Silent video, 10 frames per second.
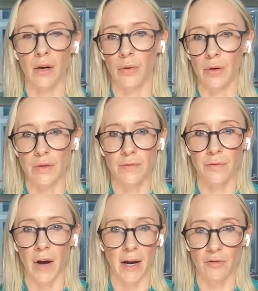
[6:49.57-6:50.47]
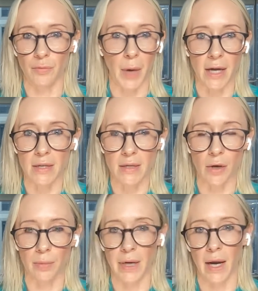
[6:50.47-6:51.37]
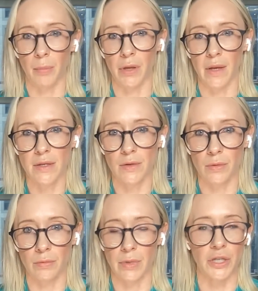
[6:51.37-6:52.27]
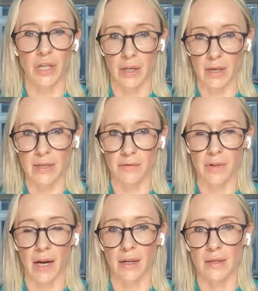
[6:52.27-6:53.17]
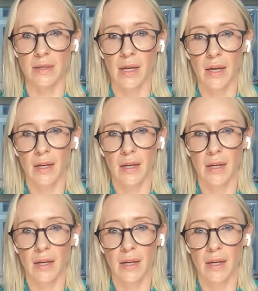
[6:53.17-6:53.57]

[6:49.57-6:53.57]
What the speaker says: oh, there's 5 beds opening up in this region, as if that is